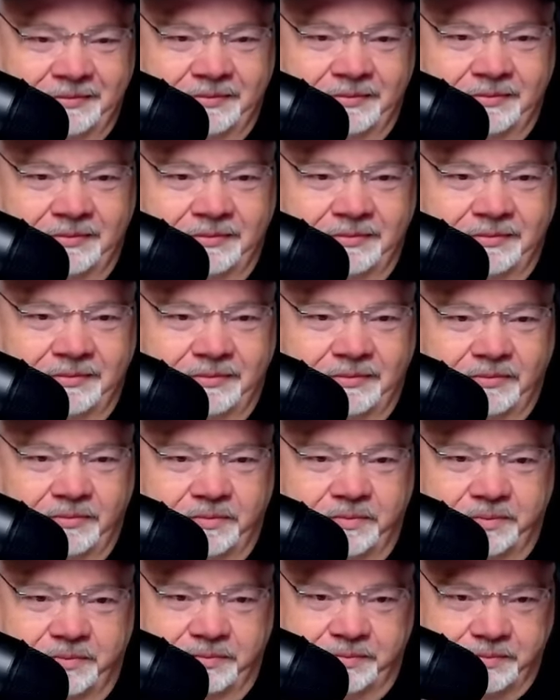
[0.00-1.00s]

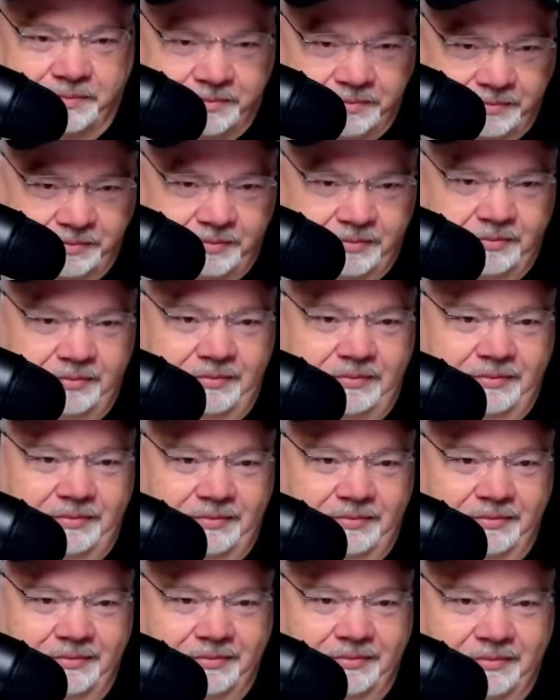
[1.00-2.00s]

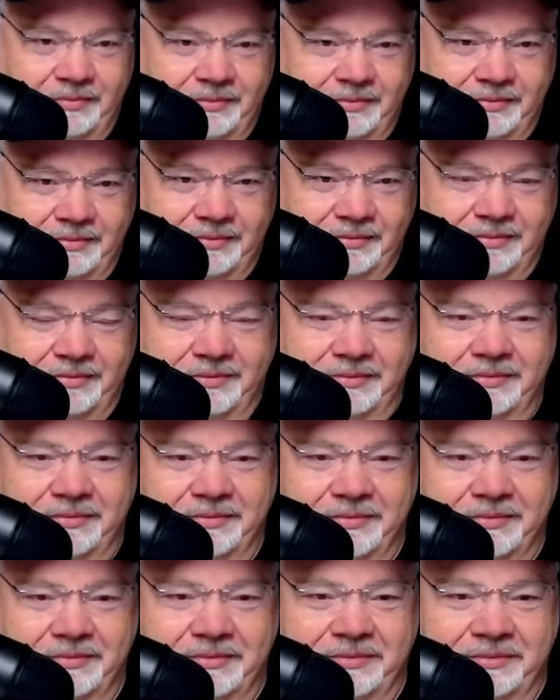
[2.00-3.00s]

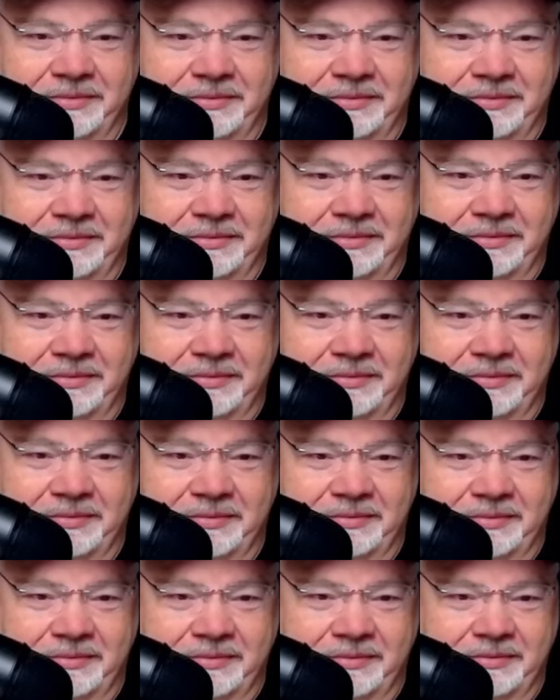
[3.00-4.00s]

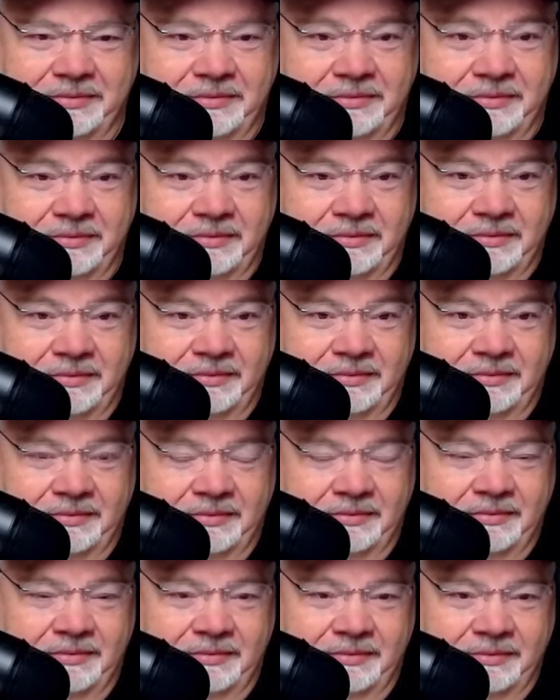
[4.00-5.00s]

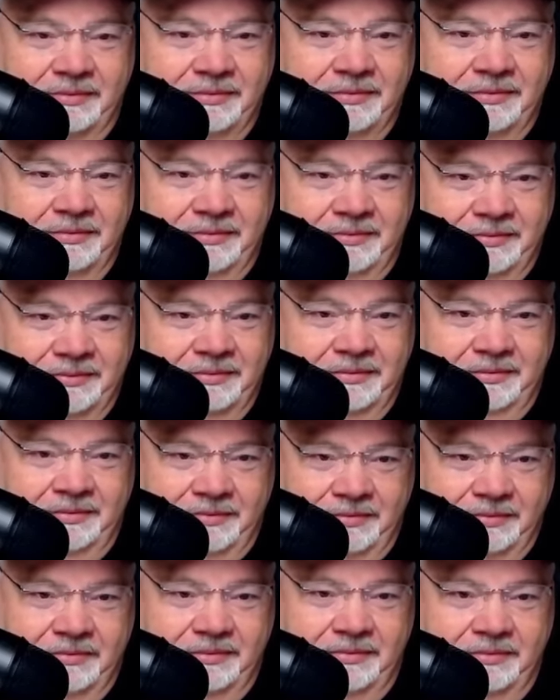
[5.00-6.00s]

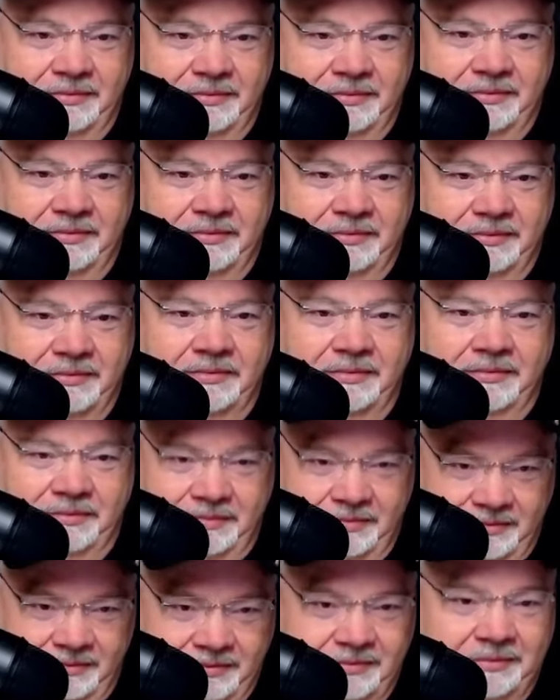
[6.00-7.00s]

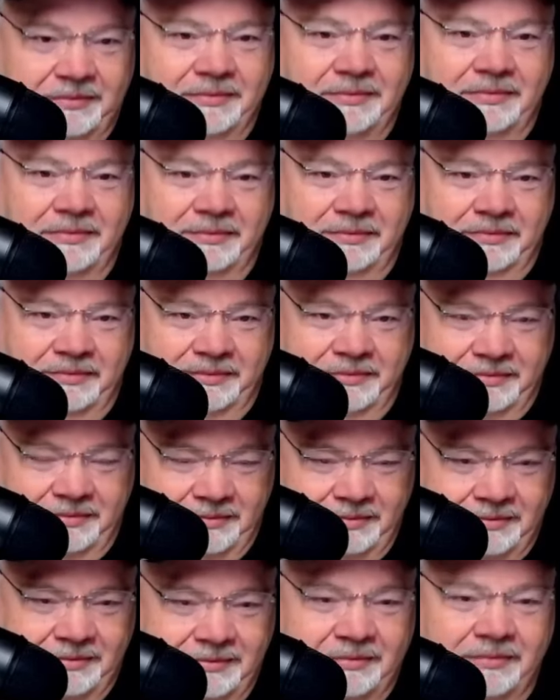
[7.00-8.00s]
(silent)